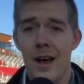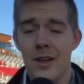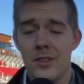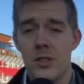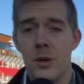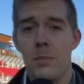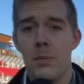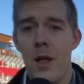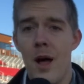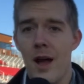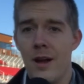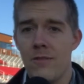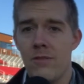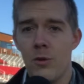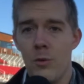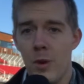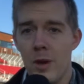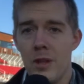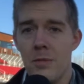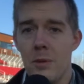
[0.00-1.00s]
to block
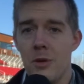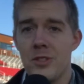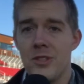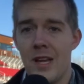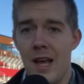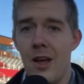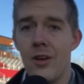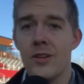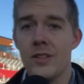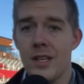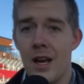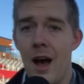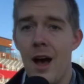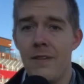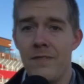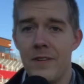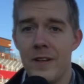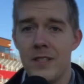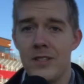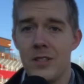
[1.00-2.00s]
for one of the most talented
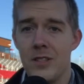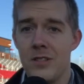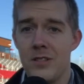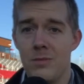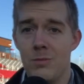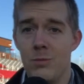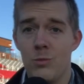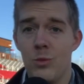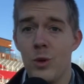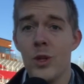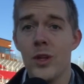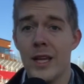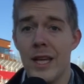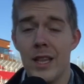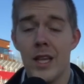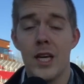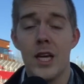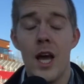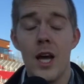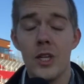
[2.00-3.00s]
offenses really
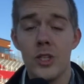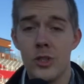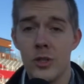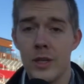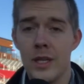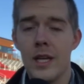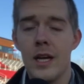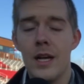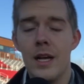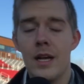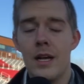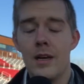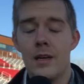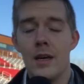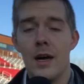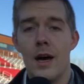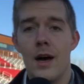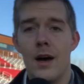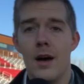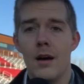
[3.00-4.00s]
in the country.
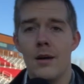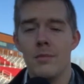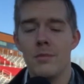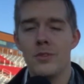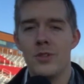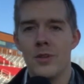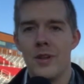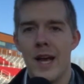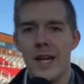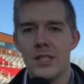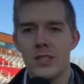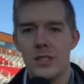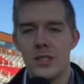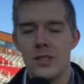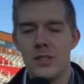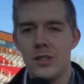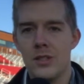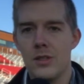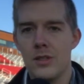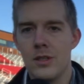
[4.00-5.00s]
So that
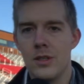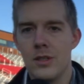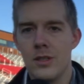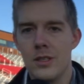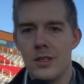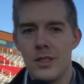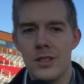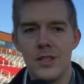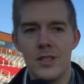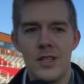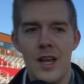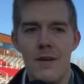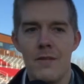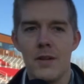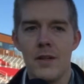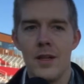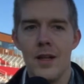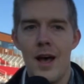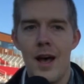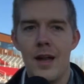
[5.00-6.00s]
just you just have a
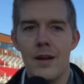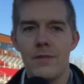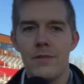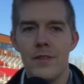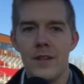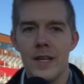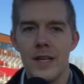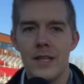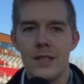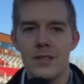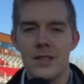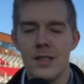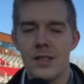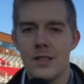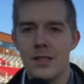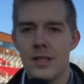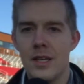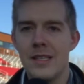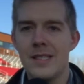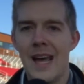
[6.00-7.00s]
lot of things
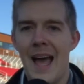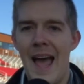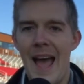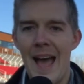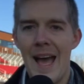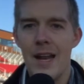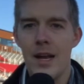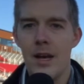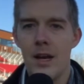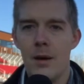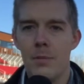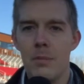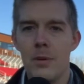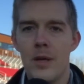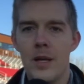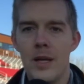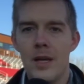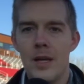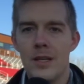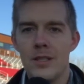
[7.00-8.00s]
that tend to add up
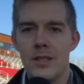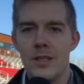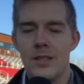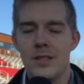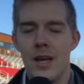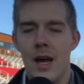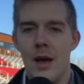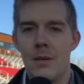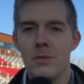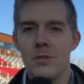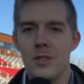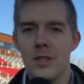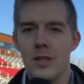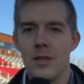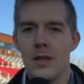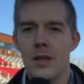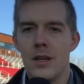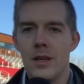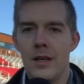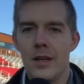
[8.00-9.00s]
to
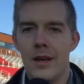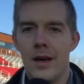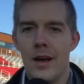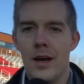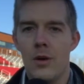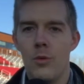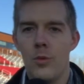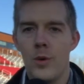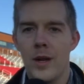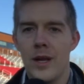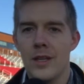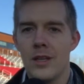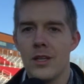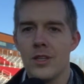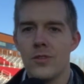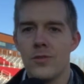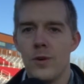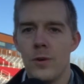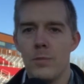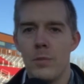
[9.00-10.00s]
Thompson winning
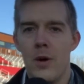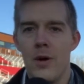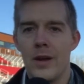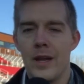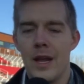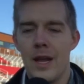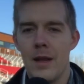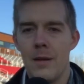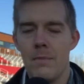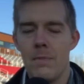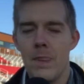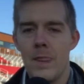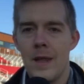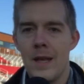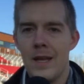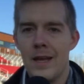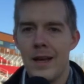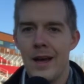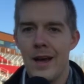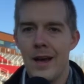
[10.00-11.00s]
this football game.
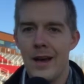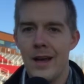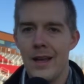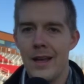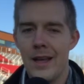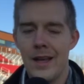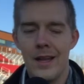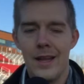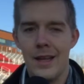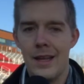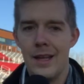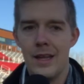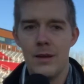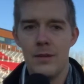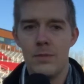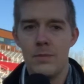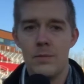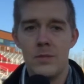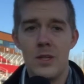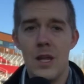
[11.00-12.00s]

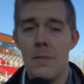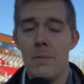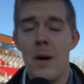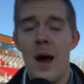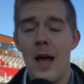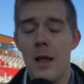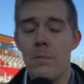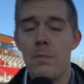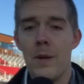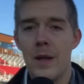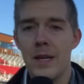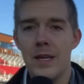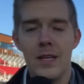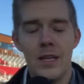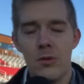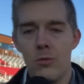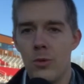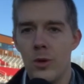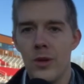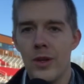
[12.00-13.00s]
And in my opinion,
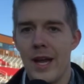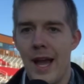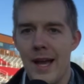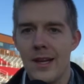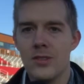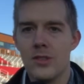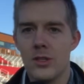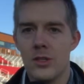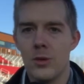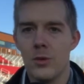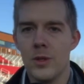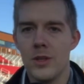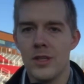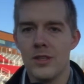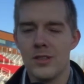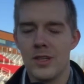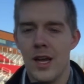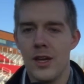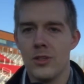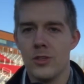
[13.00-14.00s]
it really has to do with the
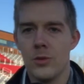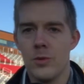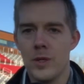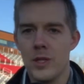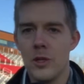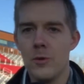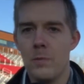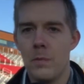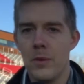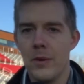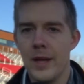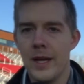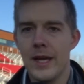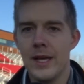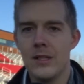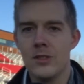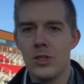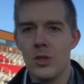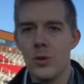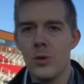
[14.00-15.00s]
schedule. When you
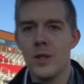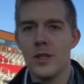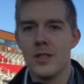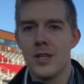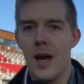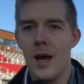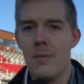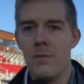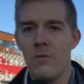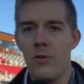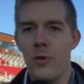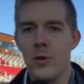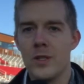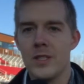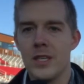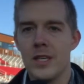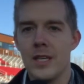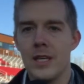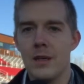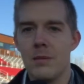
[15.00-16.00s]
play two of the top 4
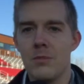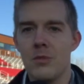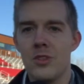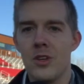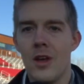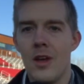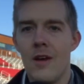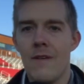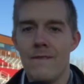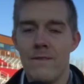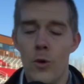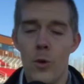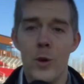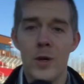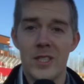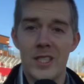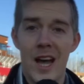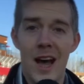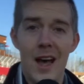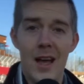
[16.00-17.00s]
teams
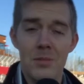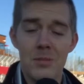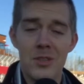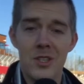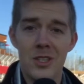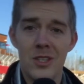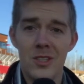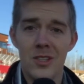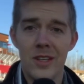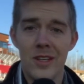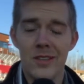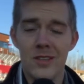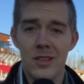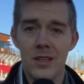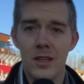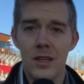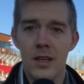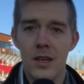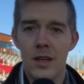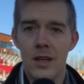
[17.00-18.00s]
4 times this
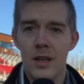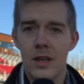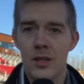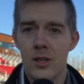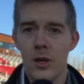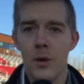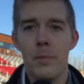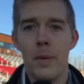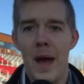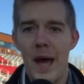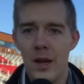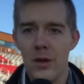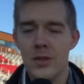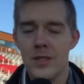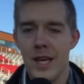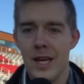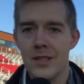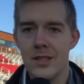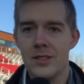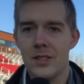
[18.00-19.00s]
season, you're
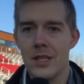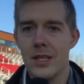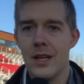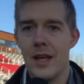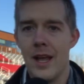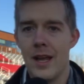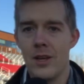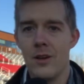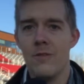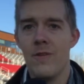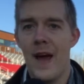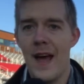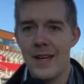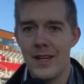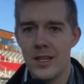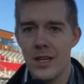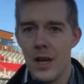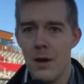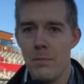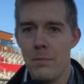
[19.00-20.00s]
battle-tested, and you've had
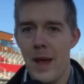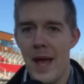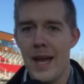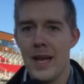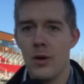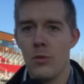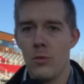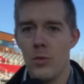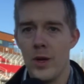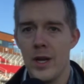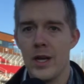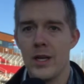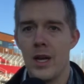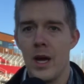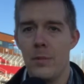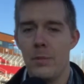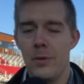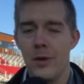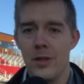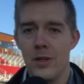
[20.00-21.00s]
to come back and win a
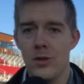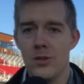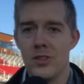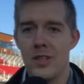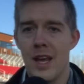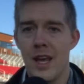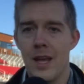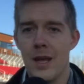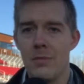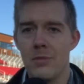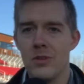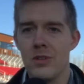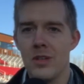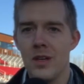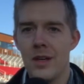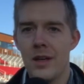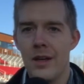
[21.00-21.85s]
couple of those games.